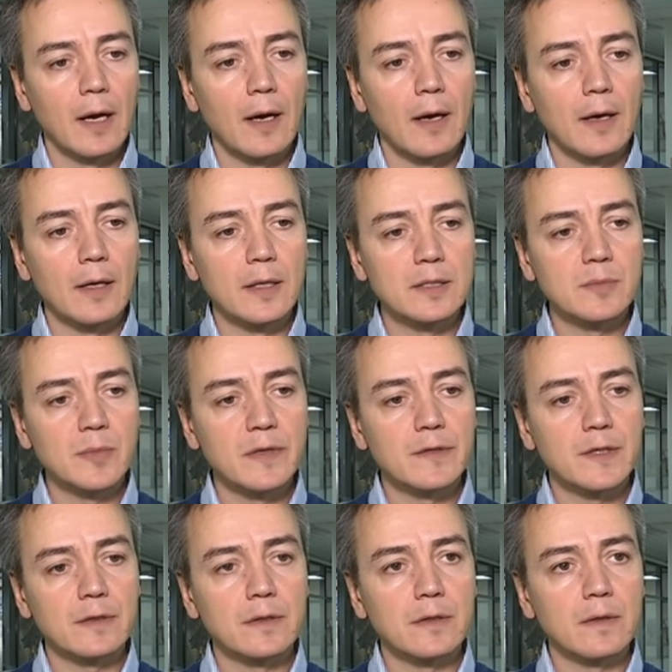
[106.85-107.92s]
It means
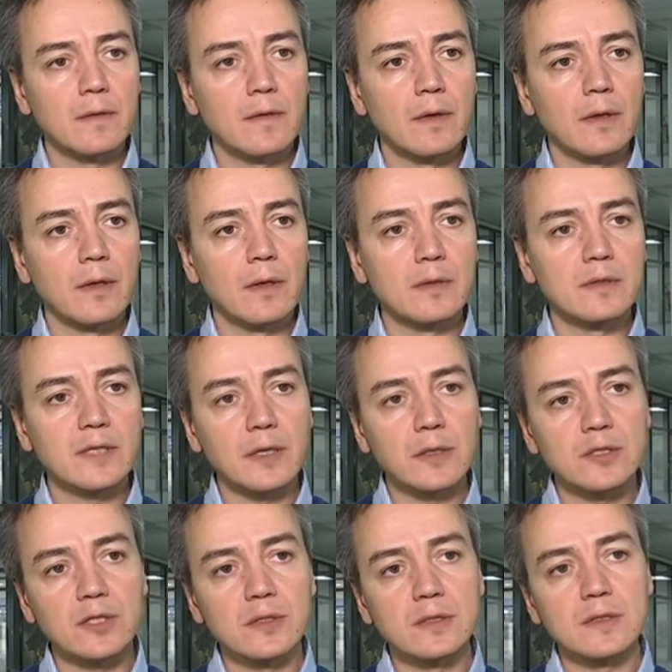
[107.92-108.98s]
that the
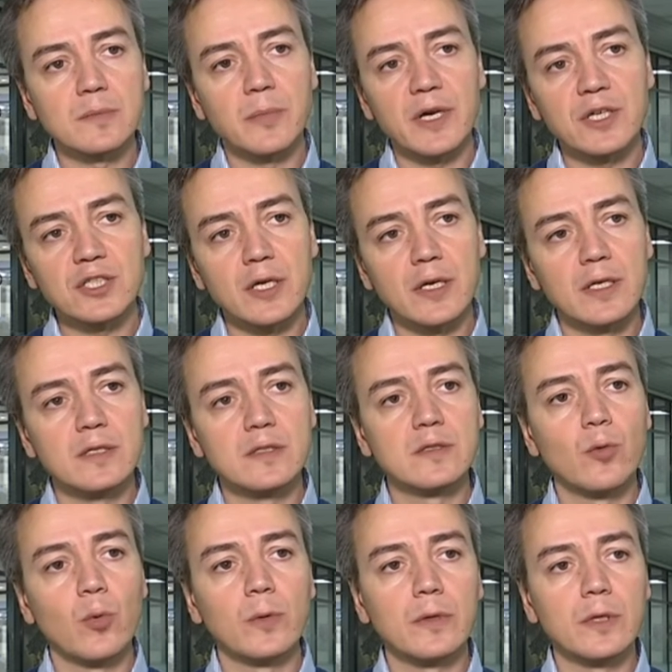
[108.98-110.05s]
sanctions pressure is
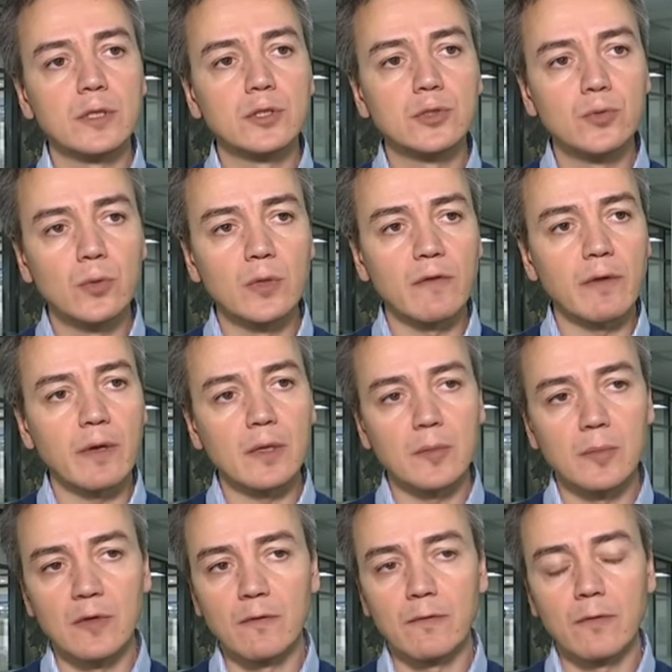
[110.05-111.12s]
the only tool
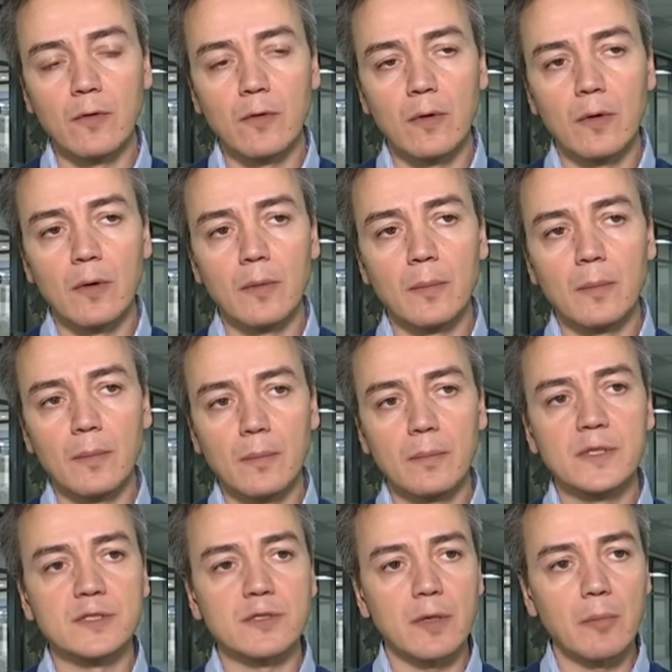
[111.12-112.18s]
available for
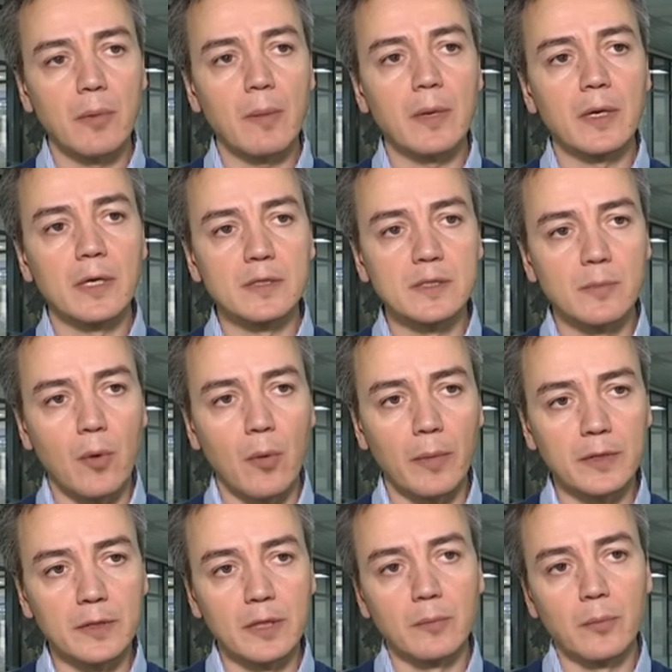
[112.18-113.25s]
Mr. Obama at the
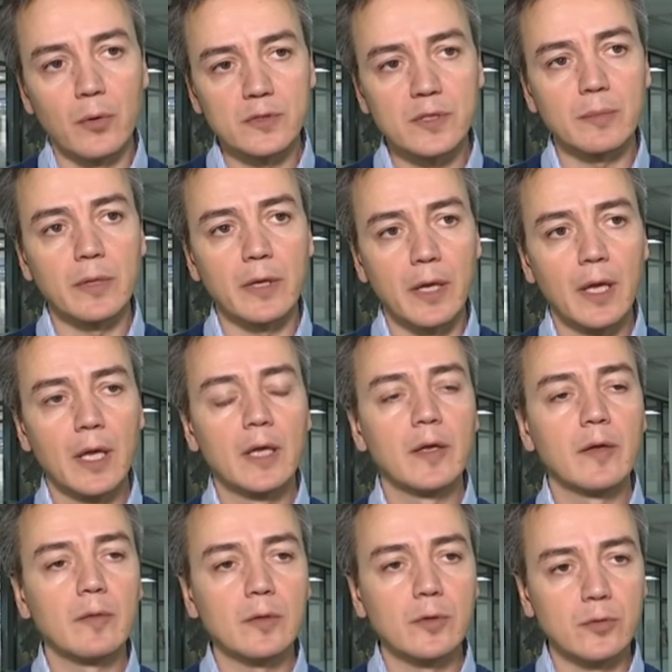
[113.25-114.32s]
moment, and possibly
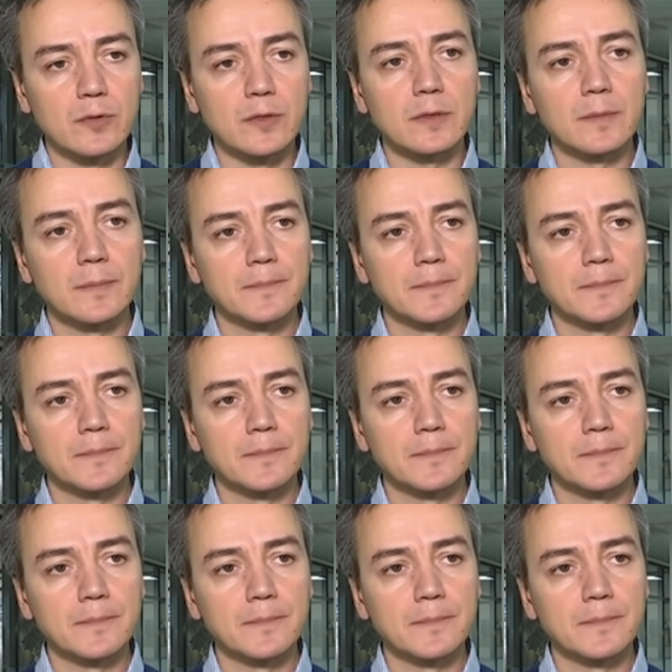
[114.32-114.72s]
he will use it.